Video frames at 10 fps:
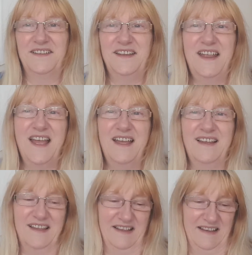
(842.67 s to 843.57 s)
So yeah,
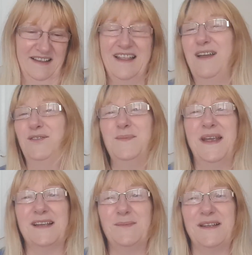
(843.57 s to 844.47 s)
and how was me
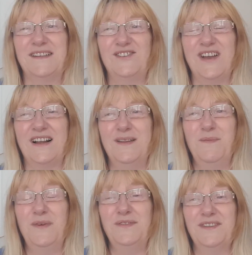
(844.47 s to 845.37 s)
expecting Jacqueline
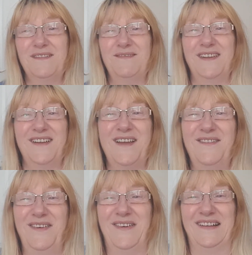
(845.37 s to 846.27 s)
Wilson? But no,
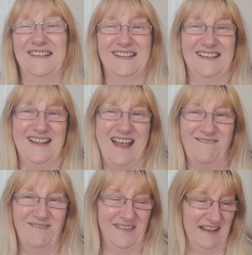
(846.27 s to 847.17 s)
we went into
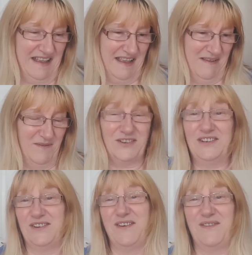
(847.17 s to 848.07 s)
them. But
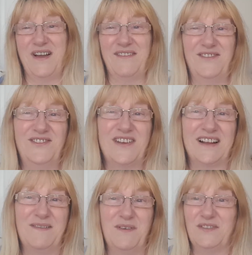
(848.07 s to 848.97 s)
she's got quite a few
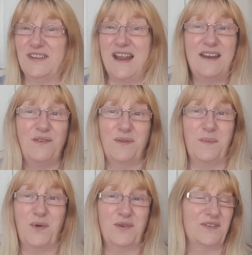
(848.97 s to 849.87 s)
Jacqueline Wilson and other
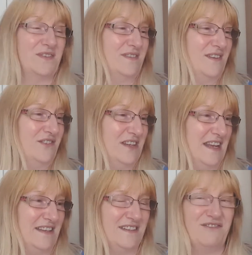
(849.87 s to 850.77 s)
books that she
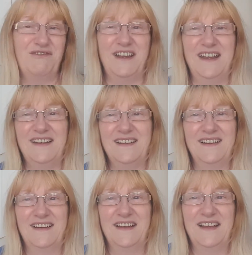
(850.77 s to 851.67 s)
needs to read.
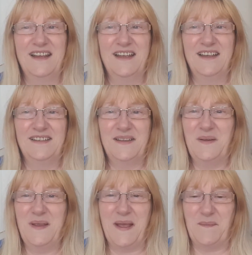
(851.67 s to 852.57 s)
So
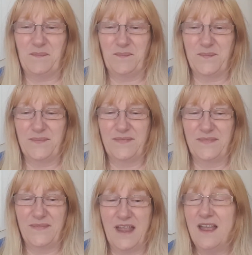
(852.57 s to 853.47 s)
yeah.
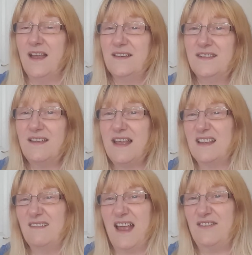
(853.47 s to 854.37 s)
So
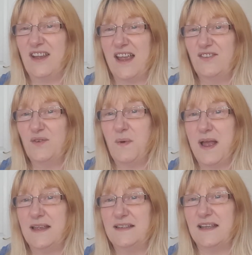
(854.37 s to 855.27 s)
that
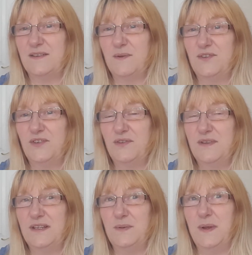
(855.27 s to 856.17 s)
education-wise, that's what she's done
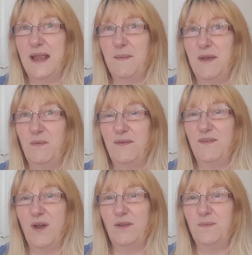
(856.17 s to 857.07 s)
this week. I mean, we've
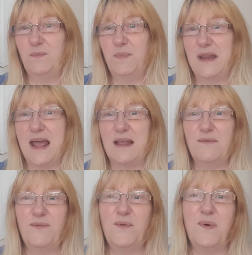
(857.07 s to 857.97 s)
not been out
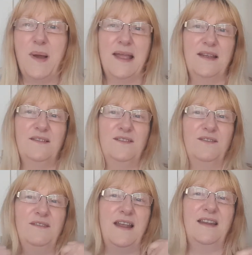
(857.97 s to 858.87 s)
of our way and
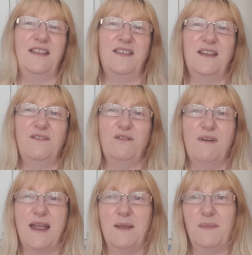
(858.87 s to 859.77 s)
done anything
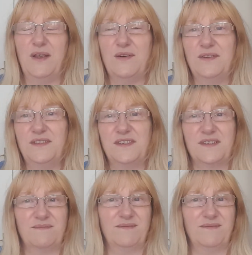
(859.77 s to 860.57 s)
great because